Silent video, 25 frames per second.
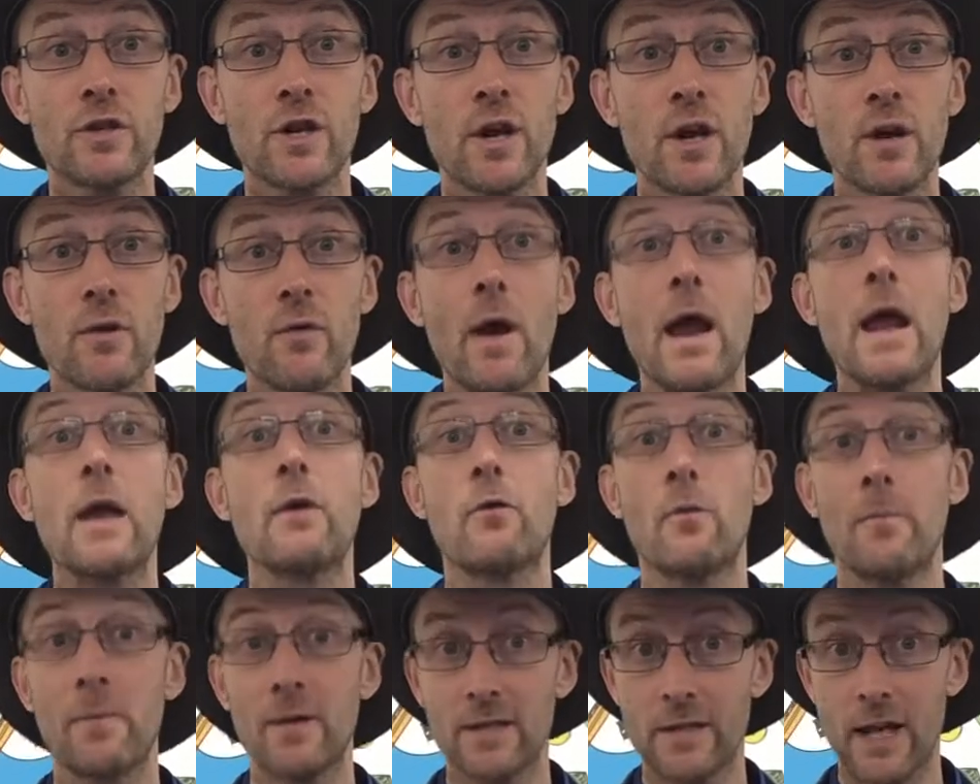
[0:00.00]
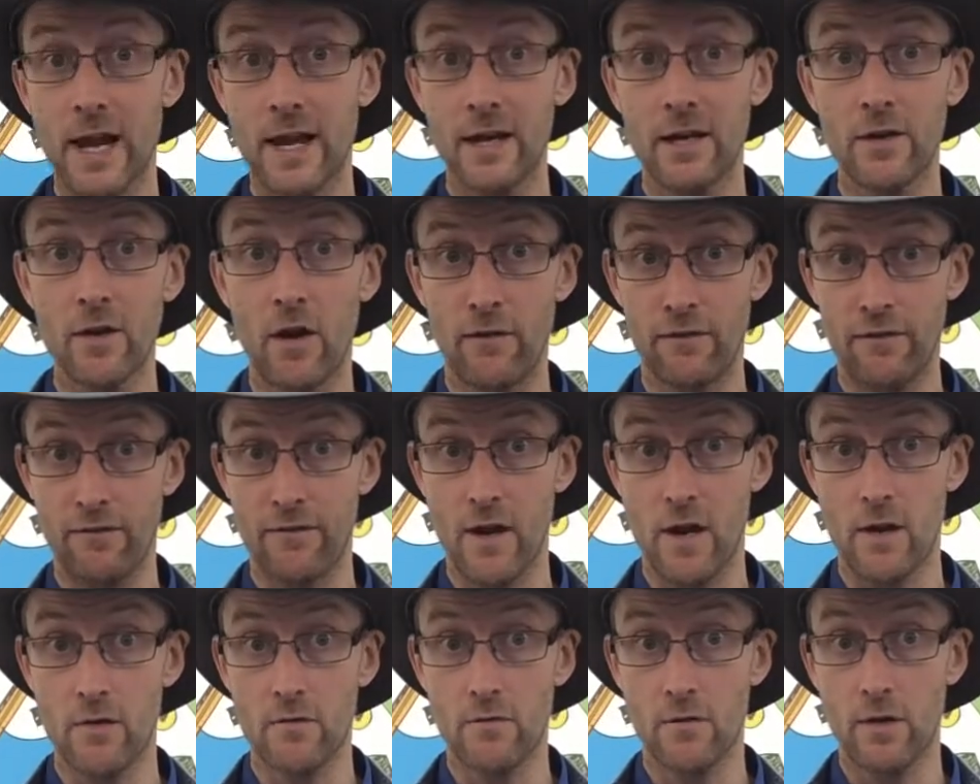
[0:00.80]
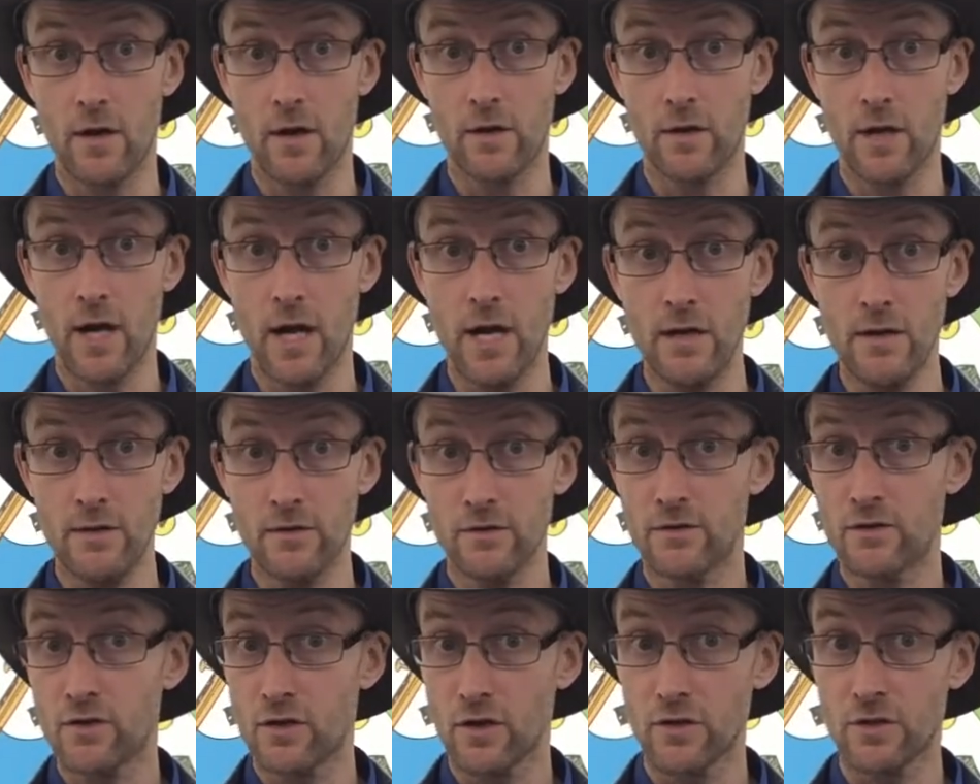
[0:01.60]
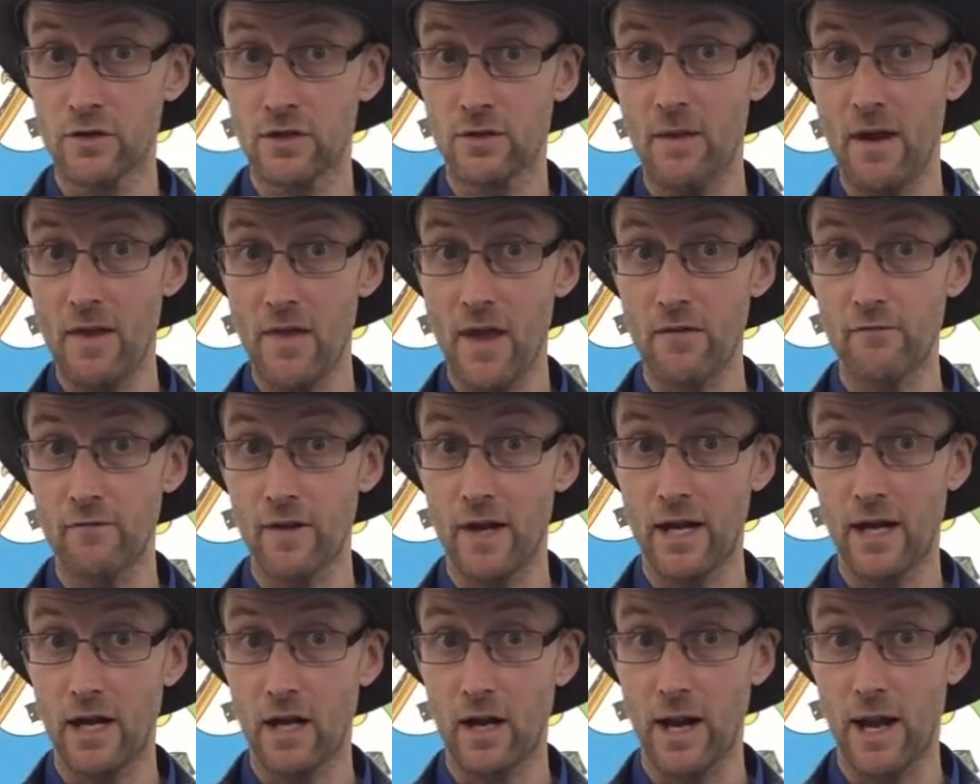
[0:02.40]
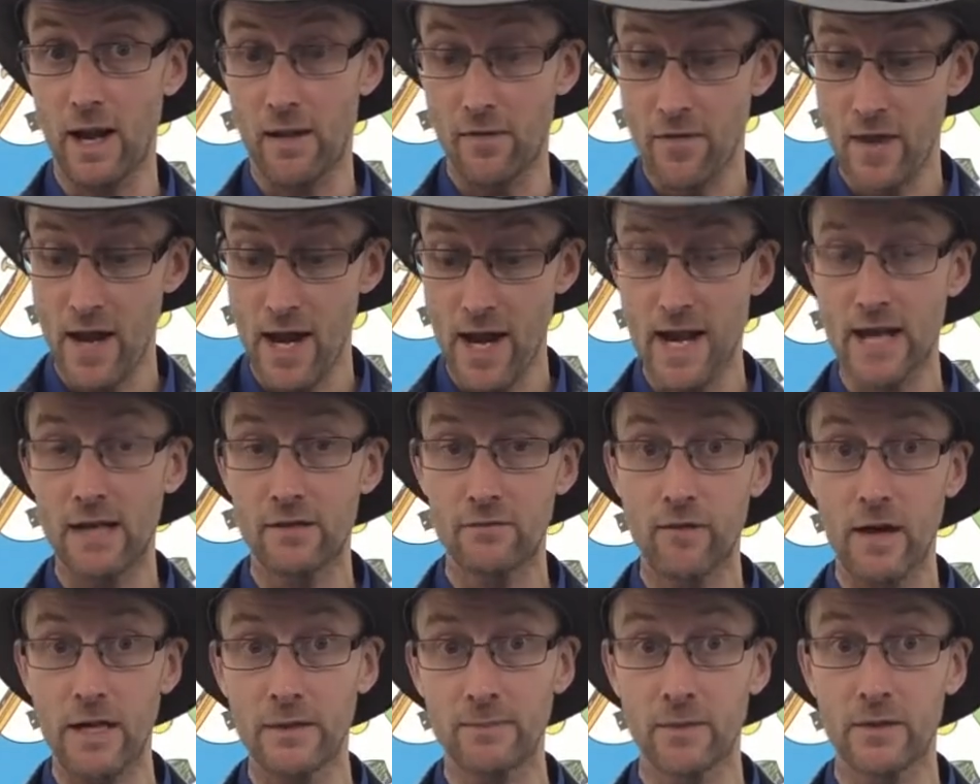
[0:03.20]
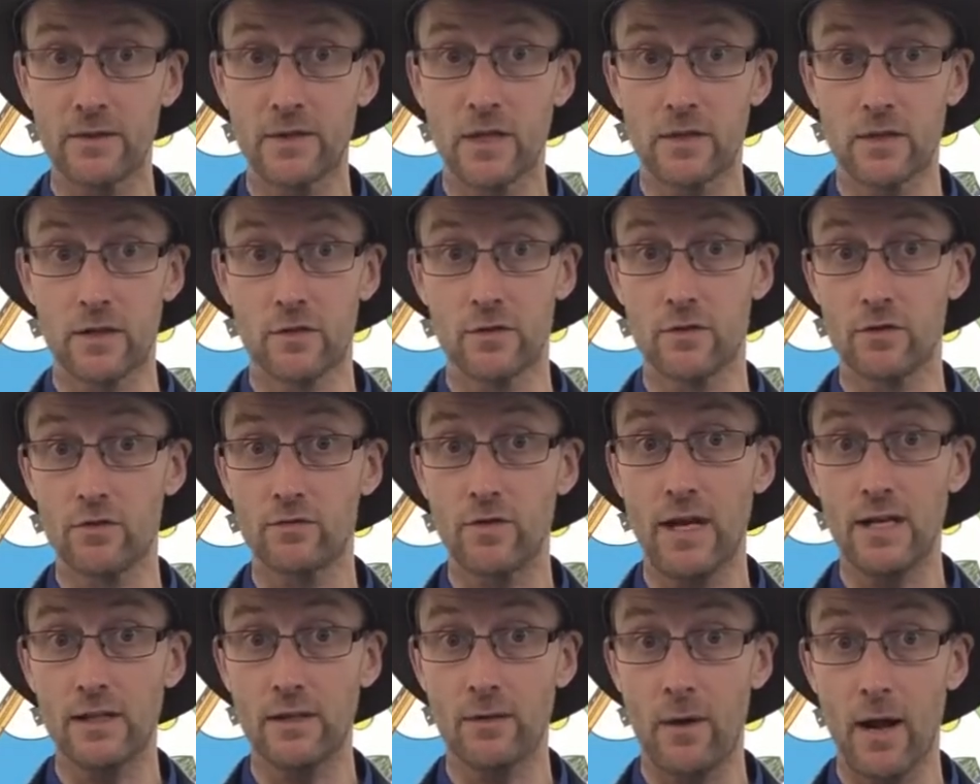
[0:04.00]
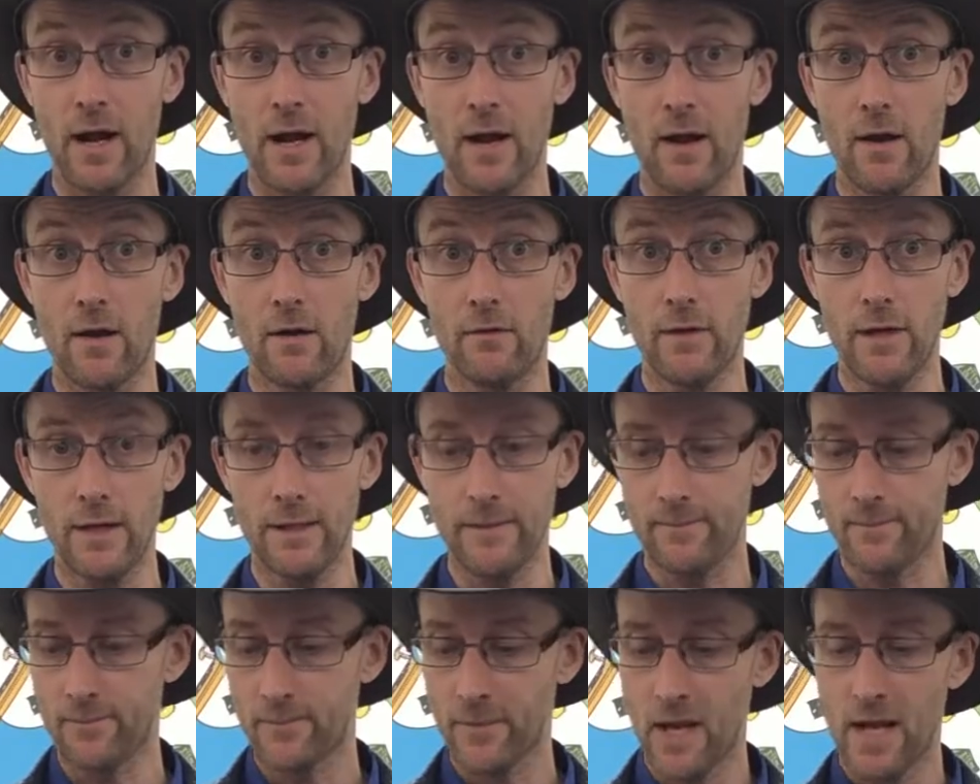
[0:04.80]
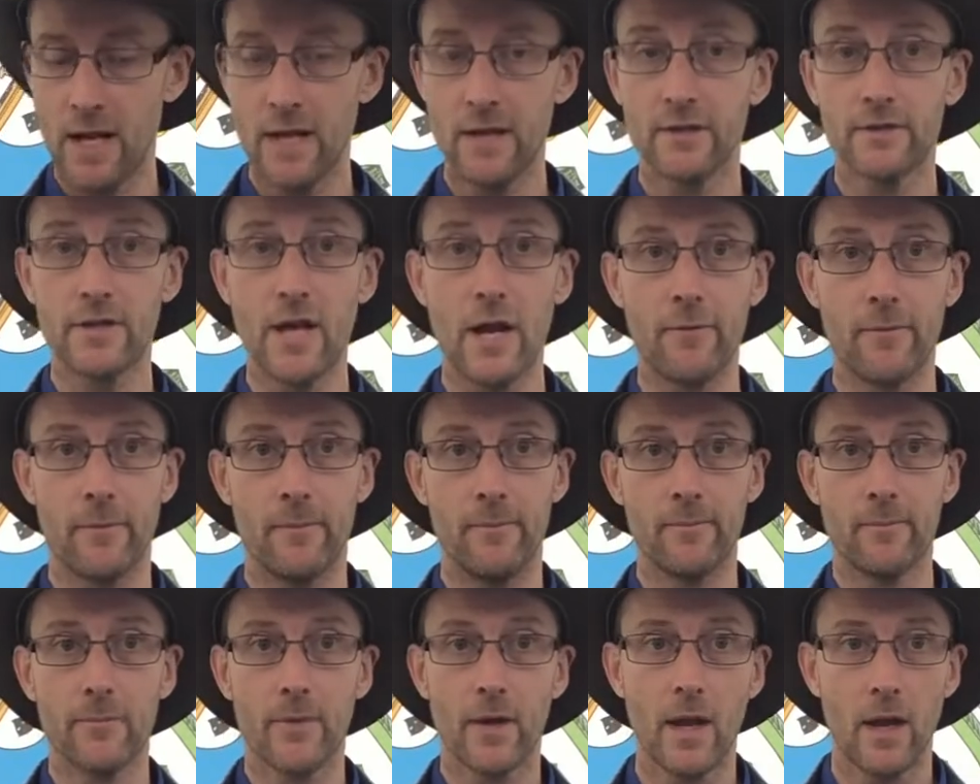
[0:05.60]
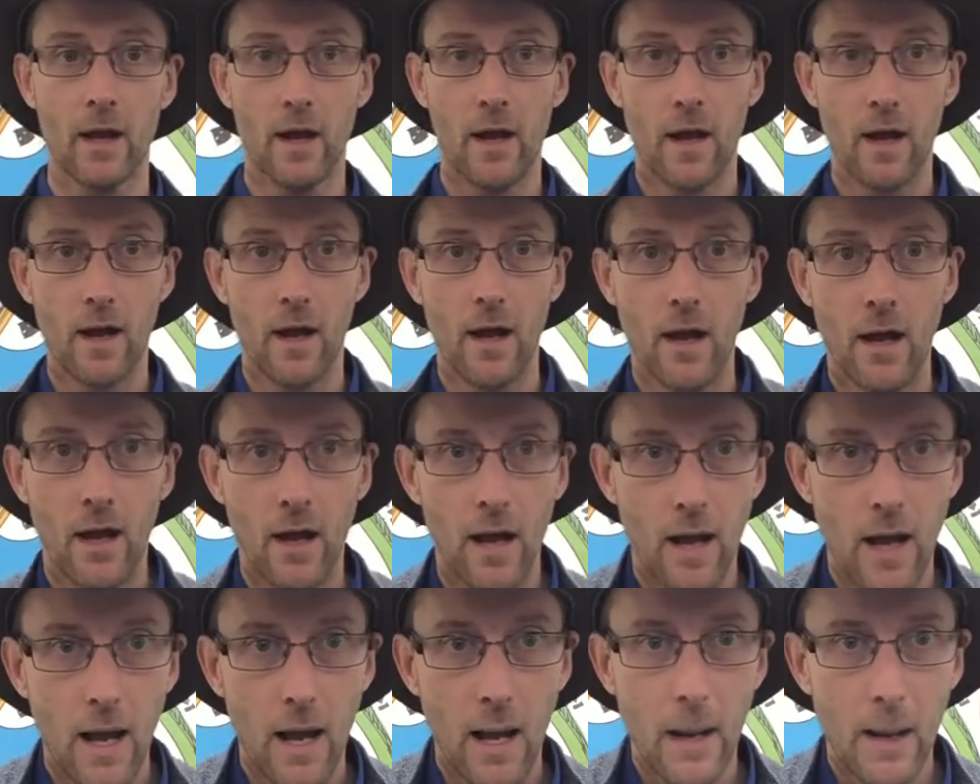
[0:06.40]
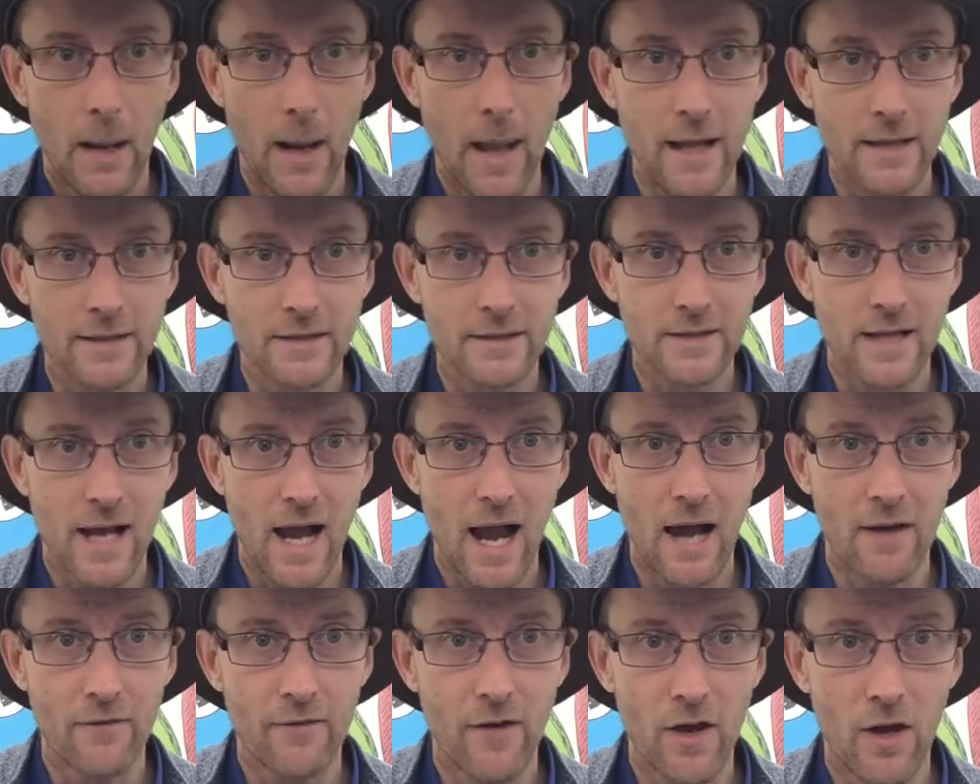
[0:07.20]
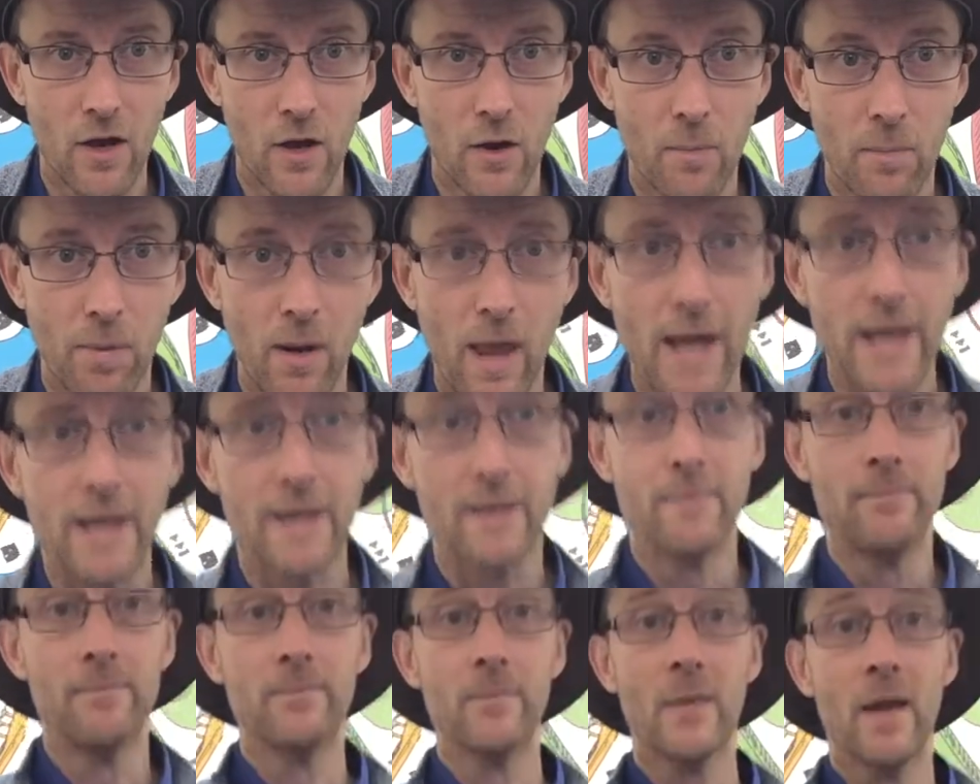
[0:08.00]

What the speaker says: to, it will be taken off for you, okay? Just to make that really clear. That is rest position straight away, all right? So, let's have a little play.